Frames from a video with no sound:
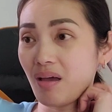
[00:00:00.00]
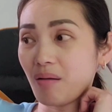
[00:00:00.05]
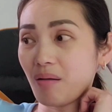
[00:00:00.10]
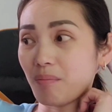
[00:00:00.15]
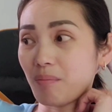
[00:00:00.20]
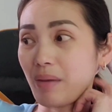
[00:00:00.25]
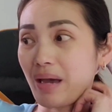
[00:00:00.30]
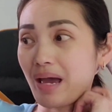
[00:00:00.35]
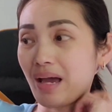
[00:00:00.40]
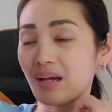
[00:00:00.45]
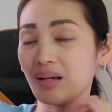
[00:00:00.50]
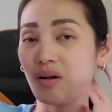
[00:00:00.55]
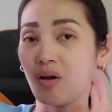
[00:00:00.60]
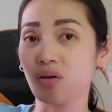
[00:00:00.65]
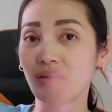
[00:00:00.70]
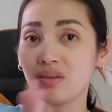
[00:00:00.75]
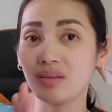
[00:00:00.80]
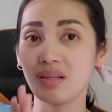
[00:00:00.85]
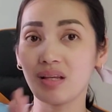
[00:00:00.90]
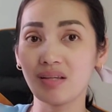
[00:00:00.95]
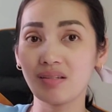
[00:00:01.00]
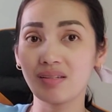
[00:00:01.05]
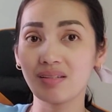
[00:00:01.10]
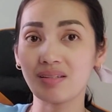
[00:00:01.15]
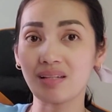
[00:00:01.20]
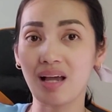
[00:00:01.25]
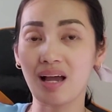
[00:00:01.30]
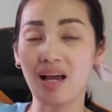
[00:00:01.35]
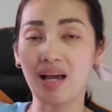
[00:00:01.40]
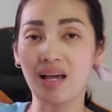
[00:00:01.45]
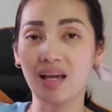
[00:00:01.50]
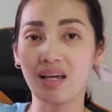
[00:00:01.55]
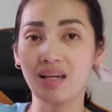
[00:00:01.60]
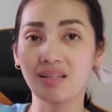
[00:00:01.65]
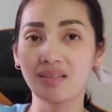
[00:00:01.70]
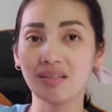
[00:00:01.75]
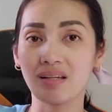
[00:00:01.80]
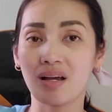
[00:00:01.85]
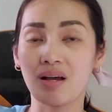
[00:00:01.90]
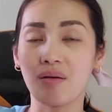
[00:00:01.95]
bag on this
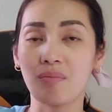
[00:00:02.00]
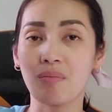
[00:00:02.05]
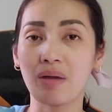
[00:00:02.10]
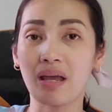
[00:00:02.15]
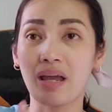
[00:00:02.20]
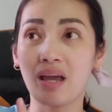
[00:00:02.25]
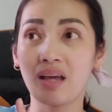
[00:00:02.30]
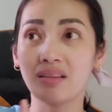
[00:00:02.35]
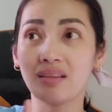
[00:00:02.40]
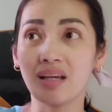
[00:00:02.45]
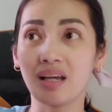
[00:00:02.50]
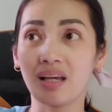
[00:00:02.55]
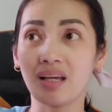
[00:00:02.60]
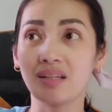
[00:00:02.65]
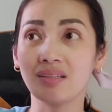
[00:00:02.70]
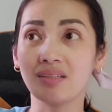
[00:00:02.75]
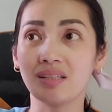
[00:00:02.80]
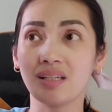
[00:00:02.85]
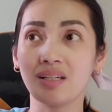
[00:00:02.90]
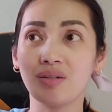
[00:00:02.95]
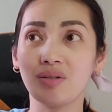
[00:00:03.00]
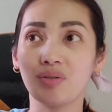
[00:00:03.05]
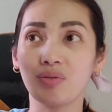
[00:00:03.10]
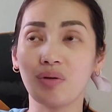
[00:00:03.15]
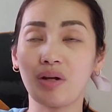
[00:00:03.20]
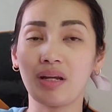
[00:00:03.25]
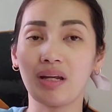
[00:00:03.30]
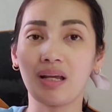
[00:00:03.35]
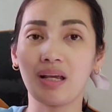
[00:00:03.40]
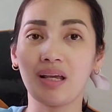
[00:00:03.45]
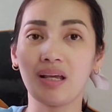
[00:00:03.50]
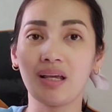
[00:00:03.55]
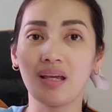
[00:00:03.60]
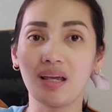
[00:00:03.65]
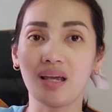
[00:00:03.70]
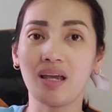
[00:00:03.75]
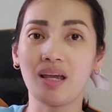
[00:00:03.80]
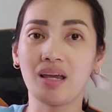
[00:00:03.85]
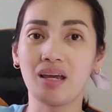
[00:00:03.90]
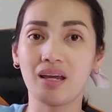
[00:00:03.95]
size. I had the 18
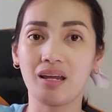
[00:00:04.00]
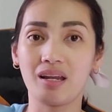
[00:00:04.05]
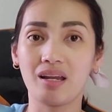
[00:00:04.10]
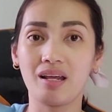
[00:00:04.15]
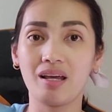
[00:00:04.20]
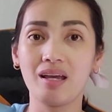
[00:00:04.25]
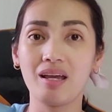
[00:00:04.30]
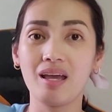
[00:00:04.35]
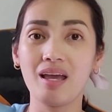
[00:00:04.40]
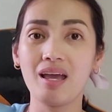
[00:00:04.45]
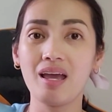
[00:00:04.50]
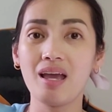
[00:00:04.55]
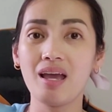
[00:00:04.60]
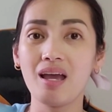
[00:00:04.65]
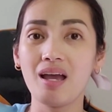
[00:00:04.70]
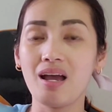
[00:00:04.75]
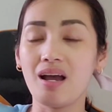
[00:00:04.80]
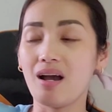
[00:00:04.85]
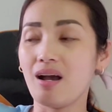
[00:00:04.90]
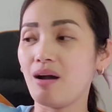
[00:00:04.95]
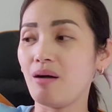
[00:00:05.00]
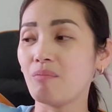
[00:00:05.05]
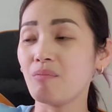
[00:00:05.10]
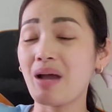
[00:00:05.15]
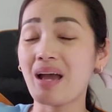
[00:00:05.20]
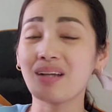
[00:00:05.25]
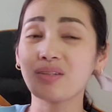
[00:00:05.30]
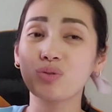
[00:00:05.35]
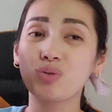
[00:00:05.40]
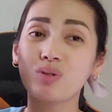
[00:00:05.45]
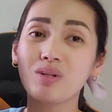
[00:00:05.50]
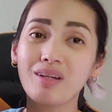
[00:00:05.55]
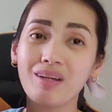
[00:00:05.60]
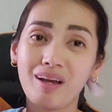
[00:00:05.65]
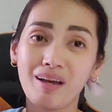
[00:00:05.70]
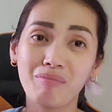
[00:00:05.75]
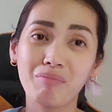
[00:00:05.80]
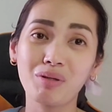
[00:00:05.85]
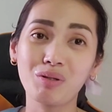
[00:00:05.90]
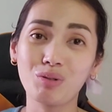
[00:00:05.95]
already, and actually
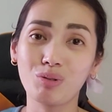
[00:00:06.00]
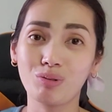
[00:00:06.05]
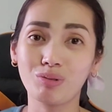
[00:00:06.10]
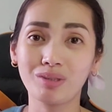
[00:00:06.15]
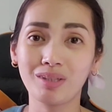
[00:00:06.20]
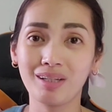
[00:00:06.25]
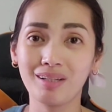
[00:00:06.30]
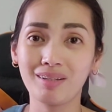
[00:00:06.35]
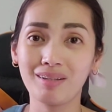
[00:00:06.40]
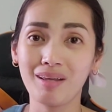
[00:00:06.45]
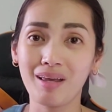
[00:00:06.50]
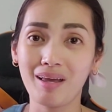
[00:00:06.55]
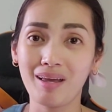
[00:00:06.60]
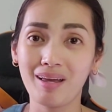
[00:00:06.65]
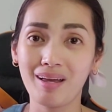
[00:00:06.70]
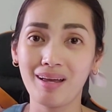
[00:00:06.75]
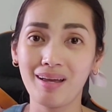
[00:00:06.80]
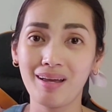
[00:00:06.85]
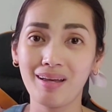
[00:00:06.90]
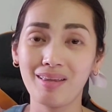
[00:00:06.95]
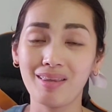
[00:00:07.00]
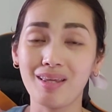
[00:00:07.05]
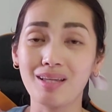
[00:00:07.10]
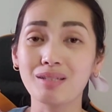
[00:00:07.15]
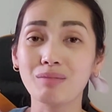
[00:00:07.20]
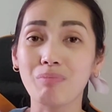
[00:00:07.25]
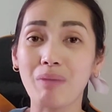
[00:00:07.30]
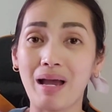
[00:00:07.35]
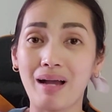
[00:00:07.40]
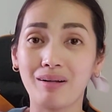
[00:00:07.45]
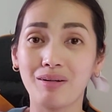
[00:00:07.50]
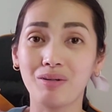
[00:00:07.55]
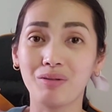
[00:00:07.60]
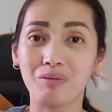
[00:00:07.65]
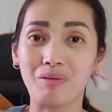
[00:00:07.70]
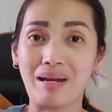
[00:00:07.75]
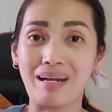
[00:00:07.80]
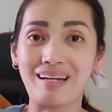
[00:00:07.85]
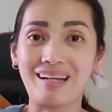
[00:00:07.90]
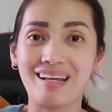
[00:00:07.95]
I've been using this bag
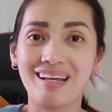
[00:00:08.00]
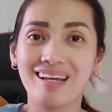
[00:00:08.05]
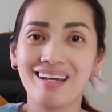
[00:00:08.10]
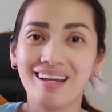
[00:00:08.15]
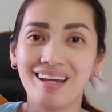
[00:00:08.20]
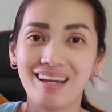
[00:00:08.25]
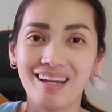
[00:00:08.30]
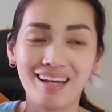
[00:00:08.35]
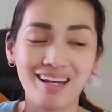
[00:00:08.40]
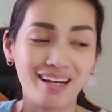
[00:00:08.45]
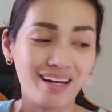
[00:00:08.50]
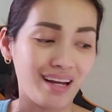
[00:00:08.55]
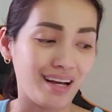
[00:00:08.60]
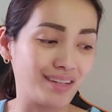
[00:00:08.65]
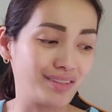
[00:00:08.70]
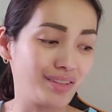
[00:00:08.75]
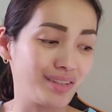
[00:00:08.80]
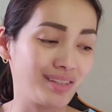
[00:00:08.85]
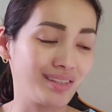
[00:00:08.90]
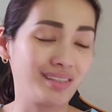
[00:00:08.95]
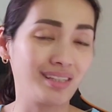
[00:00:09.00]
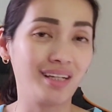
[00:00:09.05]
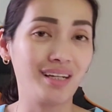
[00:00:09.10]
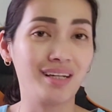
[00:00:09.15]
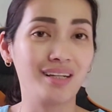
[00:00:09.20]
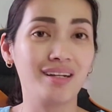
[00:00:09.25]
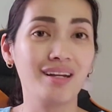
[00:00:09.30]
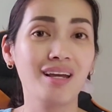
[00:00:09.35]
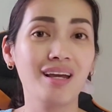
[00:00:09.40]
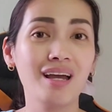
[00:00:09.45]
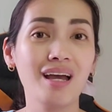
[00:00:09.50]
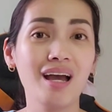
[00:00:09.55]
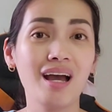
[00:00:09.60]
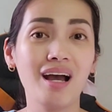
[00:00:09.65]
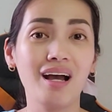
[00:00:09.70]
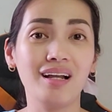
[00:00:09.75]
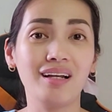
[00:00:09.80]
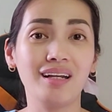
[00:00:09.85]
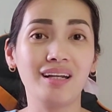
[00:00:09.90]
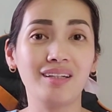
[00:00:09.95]
already, and I just did
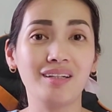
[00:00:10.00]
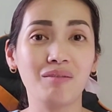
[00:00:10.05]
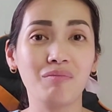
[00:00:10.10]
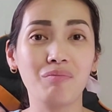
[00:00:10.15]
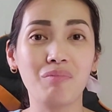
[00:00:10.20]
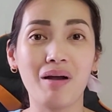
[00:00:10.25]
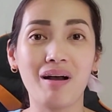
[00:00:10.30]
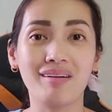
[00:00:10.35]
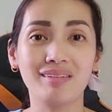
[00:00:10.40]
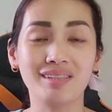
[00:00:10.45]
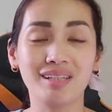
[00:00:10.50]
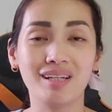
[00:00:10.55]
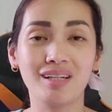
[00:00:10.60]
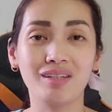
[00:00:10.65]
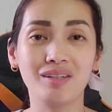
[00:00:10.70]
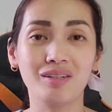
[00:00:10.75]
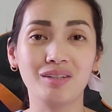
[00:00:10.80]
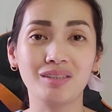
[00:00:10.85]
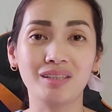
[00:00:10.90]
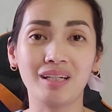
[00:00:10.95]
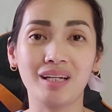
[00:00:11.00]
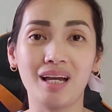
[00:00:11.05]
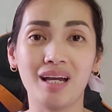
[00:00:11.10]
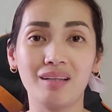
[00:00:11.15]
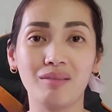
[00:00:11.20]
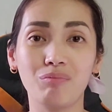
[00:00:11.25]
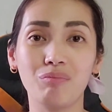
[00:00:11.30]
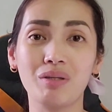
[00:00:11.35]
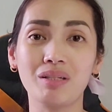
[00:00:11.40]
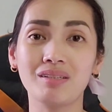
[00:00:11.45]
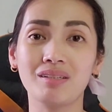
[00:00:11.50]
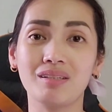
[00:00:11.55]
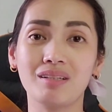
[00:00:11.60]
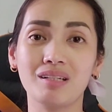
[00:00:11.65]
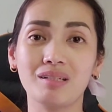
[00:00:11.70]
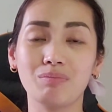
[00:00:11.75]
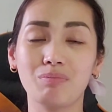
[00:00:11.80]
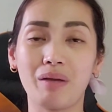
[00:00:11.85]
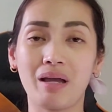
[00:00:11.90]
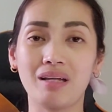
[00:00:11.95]
a late unboxing because I got busy
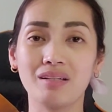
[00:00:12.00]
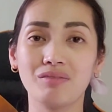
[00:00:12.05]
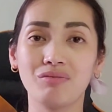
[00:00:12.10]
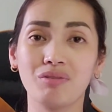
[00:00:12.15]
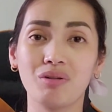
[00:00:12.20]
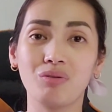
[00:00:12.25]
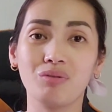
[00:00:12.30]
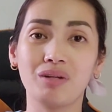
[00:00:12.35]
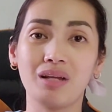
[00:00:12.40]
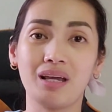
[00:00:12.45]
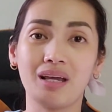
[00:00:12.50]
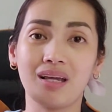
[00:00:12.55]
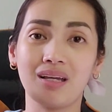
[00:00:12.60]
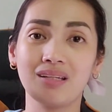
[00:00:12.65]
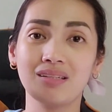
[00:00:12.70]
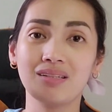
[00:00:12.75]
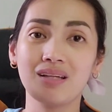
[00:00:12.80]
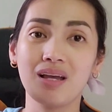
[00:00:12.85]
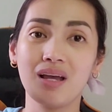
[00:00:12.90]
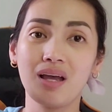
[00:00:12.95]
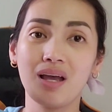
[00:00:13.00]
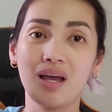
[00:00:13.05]
this past few days.